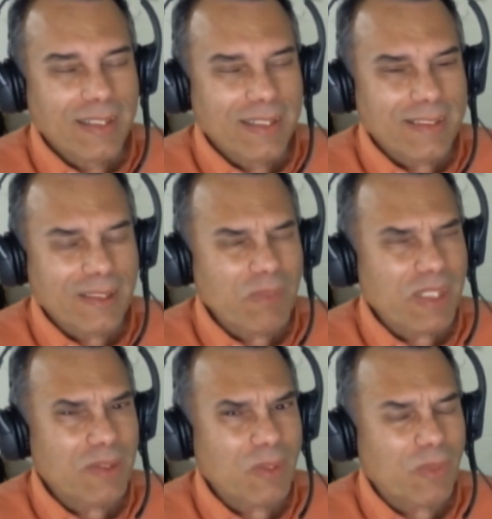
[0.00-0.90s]

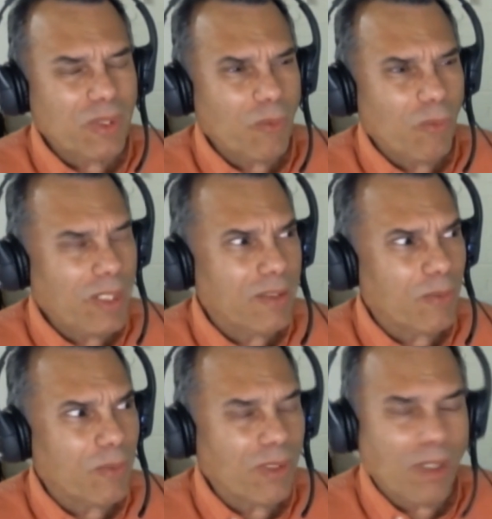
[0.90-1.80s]
Sometimes I wonder, what in the
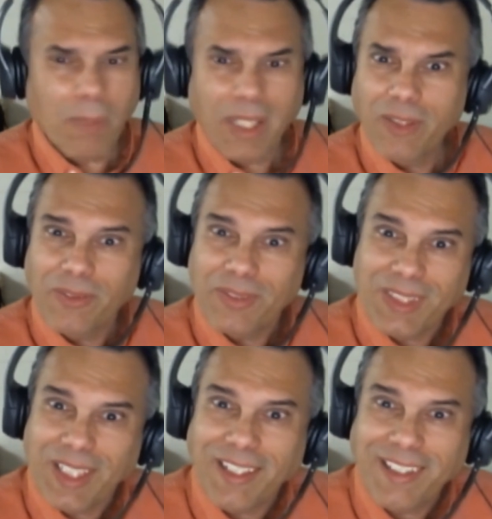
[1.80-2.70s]
world am I going to
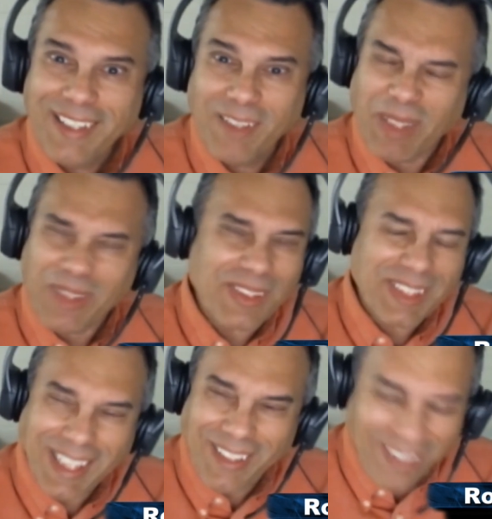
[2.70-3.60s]
say? Am I going to
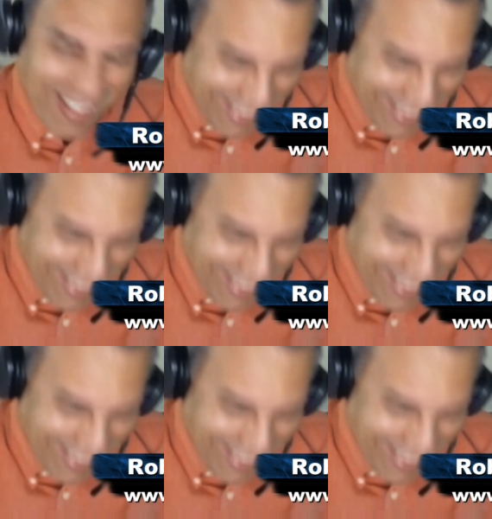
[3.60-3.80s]
say it right?